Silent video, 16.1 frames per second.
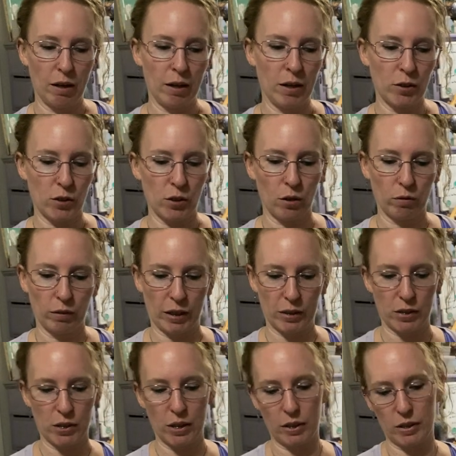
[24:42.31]
it's like
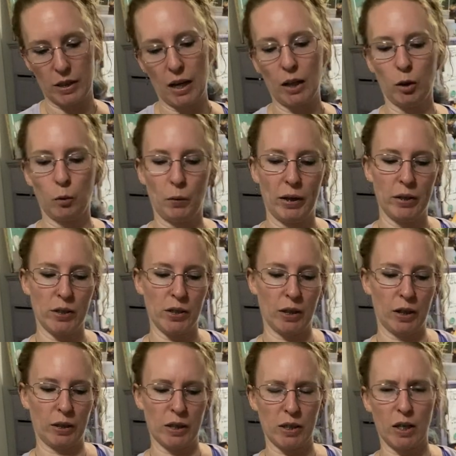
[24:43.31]
say this Halloween
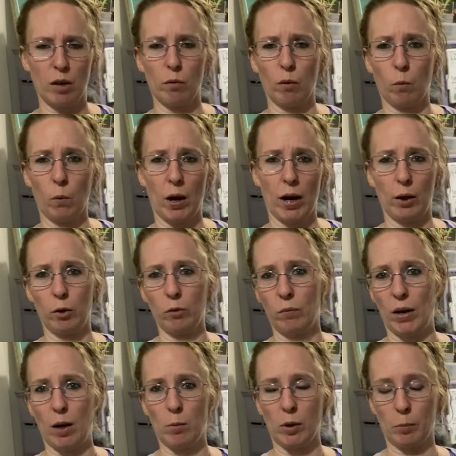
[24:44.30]
design, that's kind of a wild
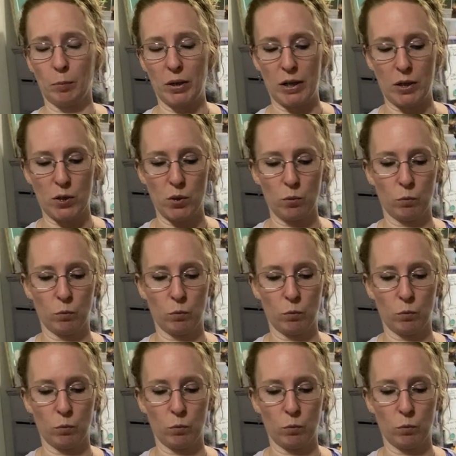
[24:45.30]
fabric piece.